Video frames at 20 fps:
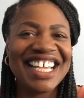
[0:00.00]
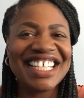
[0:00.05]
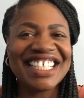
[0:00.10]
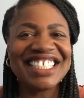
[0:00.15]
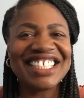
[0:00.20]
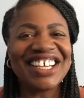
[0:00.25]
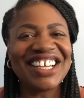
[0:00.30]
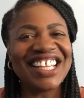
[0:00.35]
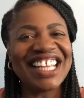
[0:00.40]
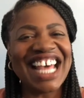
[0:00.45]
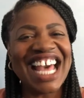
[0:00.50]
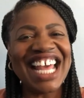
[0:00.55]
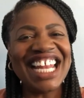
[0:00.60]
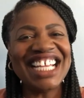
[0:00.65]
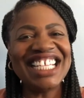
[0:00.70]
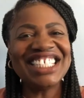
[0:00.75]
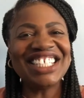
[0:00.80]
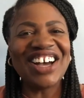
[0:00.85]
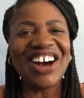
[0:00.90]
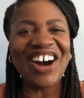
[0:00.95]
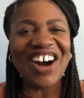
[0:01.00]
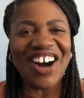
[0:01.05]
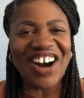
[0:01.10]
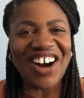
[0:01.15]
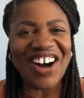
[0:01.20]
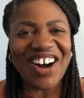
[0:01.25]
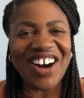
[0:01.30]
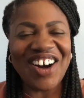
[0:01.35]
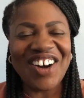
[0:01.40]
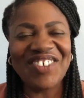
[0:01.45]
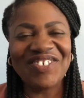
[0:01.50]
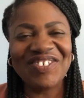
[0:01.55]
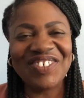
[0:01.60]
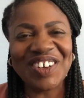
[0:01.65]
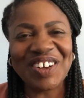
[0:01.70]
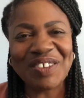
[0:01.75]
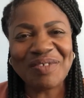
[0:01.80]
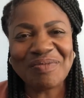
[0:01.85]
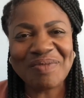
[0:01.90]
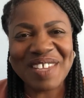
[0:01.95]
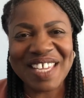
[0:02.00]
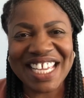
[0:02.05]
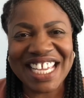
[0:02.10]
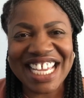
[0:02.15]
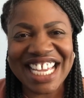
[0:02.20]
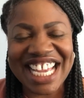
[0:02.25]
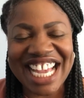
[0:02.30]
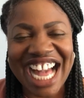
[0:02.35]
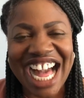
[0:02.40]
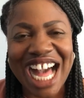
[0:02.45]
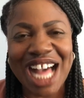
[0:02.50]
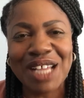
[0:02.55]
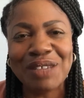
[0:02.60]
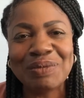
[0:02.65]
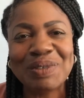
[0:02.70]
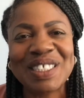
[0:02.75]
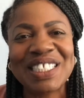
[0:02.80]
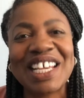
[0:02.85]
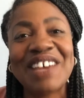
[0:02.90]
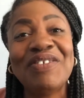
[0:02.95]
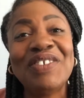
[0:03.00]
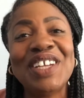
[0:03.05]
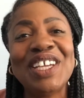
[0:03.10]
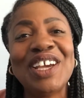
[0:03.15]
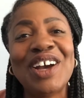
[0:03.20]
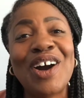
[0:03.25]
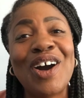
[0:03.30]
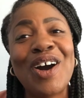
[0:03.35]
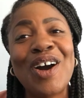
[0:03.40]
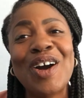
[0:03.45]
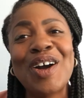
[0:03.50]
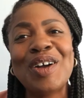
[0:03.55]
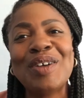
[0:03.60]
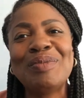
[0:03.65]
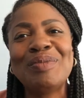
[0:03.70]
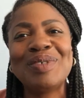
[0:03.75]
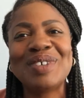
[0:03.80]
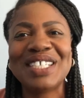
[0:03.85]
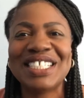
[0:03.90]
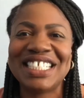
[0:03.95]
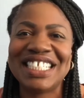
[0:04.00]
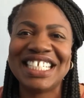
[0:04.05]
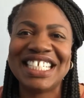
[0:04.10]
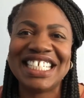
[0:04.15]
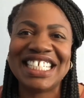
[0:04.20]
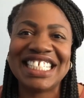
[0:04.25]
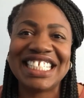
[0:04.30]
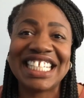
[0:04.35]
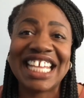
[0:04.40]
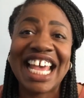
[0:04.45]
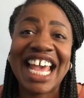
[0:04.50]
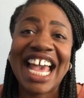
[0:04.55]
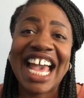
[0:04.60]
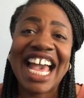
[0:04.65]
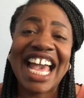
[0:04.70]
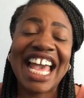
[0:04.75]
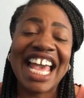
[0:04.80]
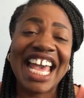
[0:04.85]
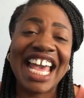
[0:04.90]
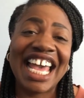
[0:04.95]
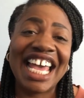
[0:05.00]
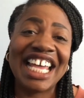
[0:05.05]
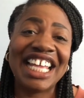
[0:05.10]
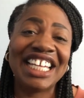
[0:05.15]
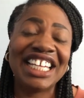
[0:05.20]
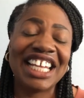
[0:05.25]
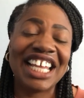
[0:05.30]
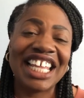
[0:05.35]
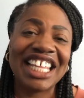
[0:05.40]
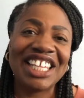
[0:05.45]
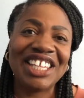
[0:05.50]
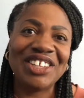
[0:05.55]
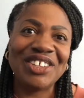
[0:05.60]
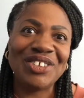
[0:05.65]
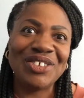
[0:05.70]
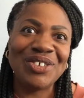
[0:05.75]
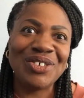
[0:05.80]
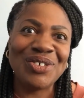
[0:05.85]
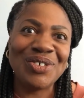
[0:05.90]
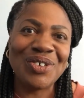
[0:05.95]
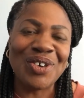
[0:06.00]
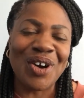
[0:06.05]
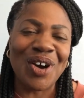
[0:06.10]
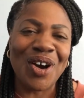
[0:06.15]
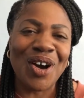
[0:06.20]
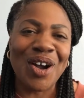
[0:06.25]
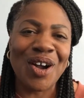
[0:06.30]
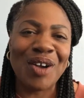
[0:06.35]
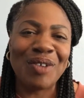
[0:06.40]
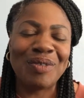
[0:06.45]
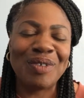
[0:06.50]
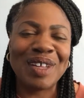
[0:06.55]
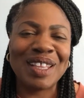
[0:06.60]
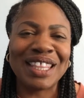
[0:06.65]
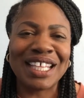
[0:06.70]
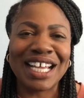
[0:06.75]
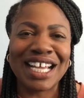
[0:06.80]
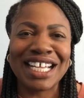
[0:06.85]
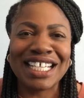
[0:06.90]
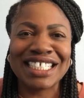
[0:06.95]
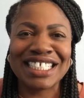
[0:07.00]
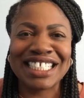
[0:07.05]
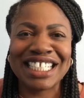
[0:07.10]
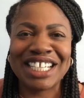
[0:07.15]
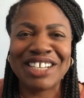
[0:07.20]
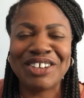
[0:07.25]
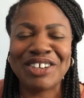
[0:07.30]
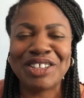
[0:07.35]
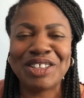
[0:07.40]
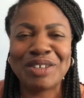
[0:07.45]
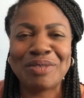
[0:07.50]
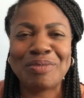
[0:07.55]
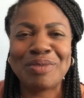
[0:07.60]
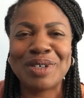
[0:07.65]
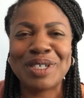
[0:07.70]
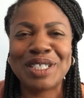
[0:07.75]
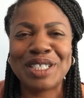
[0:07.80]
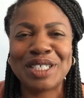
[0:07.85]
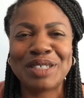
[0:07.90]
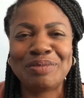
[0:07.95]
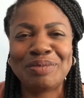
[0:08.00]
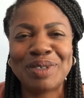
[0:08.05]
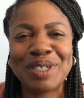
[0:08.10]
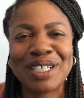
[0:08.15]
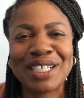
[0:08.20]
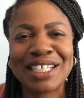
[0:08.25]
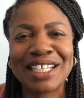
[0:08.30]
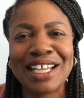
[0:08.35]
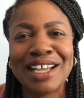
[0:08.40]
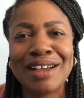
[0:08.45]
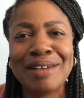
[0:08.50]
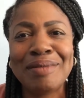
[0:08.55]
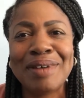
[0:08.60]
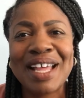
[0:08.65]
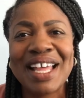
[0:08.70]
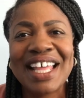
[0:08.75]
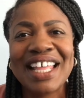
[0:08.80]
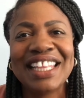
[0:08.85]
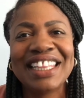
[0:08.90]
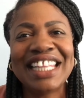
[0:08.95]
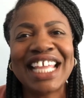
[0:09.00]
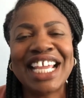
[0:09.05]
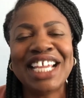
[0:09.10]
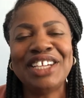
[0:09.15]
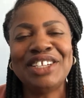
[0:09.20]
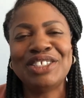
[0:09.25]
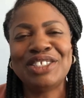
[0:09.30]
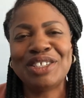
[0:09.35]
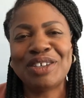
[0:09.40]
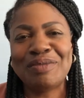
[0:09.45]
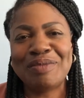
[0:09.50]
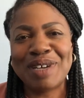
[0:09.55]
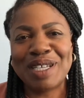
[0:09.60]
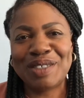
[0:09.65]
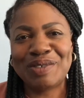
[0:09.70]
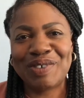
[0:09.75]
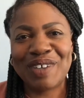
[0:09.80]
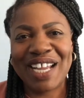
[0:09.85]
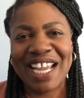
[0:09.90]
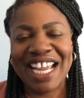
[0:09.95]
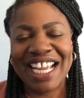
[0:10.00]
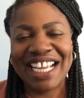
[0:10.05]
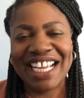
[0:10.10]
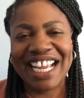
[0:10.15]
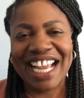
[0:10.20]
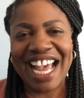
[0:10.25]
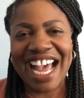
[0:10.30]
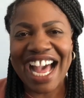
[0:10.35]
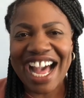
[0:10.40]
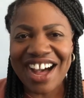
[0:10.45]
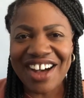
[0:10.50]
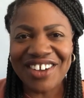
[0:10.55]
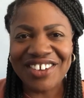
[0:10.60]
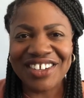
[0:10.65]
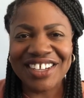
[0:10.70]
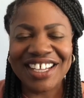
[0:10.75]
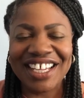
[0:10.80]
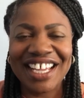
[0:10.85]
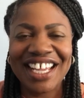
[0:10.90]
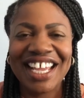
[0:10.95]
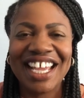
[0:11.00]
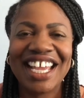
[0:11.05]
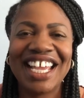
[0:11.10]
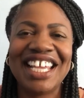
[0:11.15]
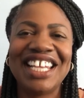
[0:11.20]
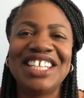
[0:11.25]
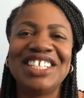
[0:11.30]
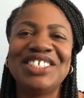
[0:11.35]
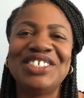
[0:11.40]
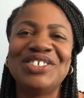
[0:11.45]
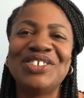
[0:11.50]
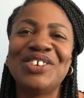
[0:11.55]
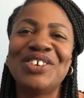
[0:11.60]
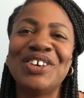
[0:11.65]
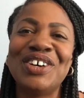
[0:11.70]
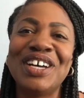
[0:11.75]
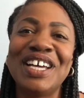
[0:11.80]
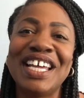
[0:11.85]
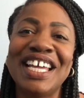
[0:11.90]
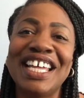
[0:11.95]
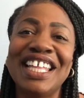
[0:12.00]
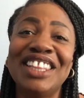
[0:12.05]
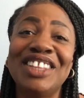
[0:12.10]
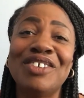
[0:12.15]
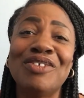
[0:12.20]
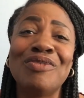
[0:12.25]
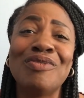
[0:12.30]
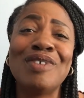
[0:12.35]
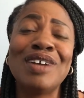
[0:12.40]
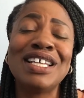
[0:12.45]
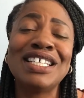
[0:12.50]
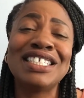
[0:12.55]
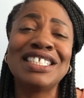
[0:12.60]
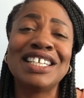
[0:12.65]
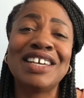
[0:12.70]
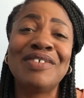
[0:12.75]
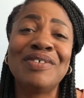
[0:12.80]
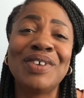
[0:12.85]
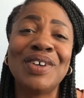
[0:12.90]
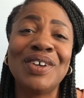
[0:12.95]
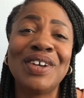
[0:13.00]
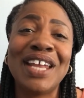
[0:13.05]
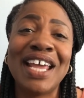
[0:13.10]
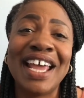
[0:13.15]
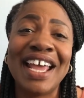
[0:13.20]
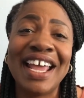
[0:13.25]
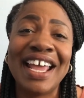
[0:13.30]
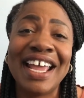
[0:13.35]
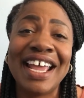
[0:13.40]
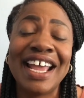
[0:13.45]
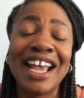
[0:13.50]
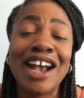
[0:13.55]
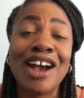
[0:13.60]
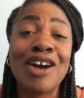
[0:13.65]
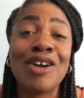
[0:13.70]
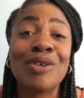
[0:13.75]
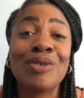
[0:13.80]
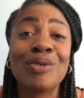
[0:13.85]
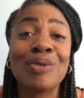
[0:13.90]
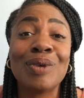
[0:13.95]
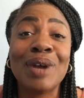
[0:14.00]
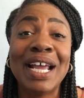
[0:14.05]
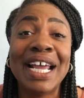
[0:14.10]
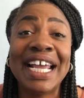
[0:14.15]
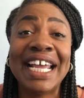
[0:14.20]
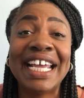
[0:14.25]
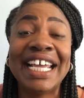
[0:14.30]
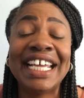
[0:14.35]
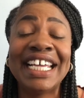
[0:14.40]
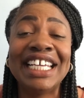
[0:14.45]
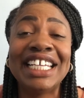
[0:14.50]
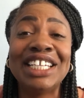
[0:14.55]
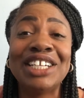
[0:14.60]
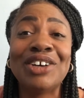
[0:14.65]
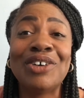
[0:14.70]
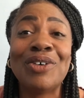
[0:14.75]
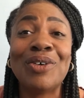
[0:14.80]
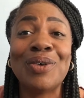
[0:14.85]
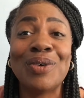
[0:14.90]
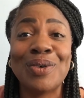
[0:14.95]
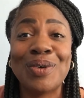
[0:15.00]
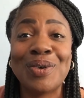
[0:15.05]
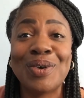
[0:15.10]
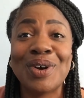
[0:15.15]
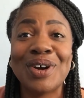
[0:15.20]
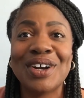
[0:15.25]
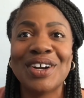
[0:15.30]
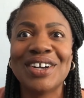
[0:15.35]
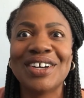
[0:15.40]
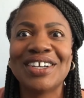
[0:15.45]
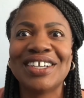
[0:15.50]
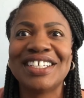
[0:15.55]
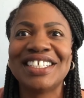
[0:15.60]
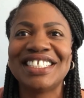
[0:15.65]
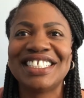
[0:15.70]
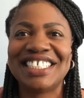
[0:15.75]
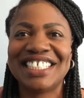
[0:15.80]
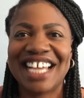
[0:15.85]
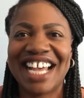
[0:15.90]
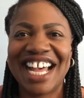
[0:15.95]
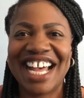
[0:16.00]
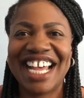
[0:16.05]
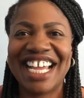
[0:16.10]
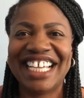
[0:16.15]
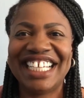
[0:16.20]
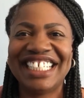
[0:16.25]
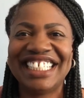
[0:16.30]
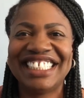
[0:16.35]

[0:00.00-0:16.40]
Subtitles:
So that is all for me. I'm Stephanie R. Bridges, and you are with us here in the Bridges Book Club. Thank you so much for hanging out, and enjoy the rest of your day, rain or shine.